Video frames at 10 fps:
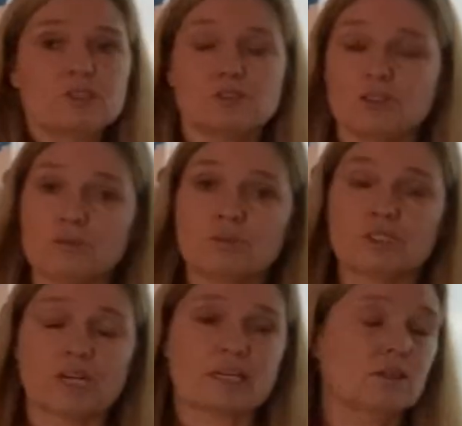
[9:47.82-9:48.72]
Newton's
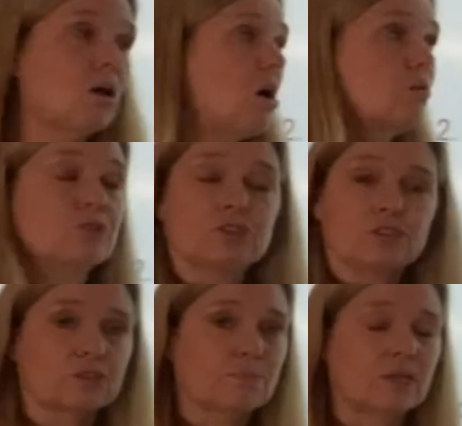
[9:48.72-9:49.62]
second law, which is
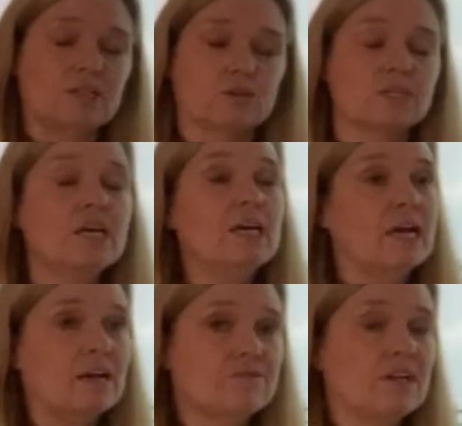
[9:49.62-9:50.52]
just plain old
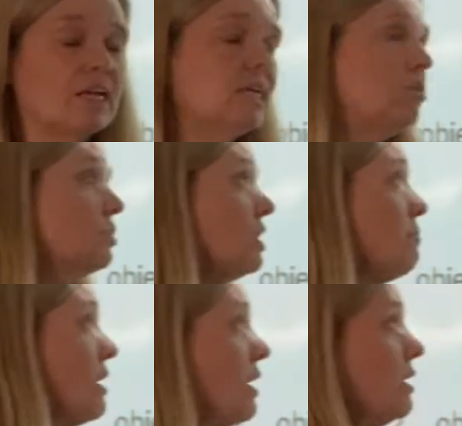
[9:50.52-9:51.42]
F net equals
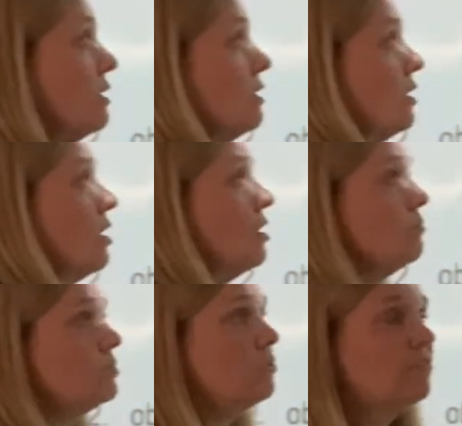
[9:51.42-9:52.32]
MA,
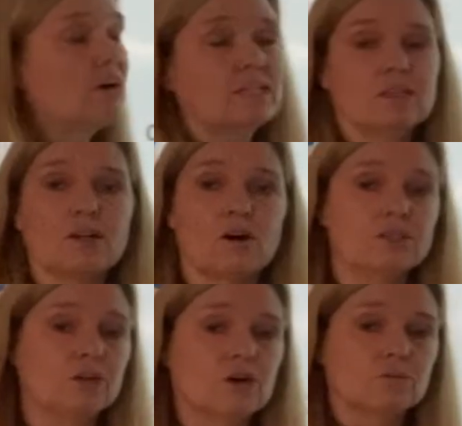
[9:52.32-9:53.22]
to find an
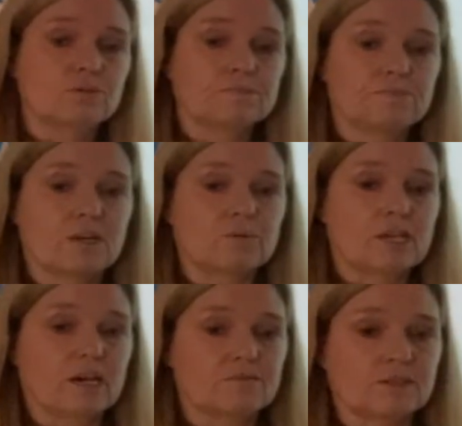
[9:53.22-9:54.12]
unknown that we
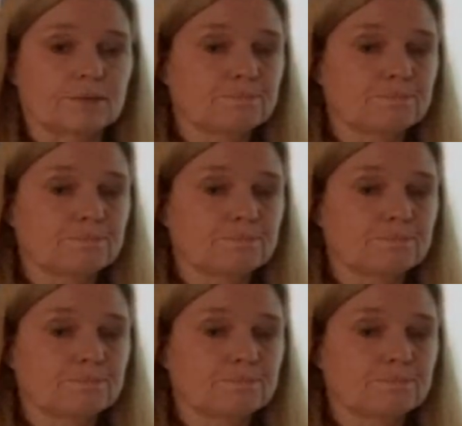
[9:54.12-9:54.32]
have there.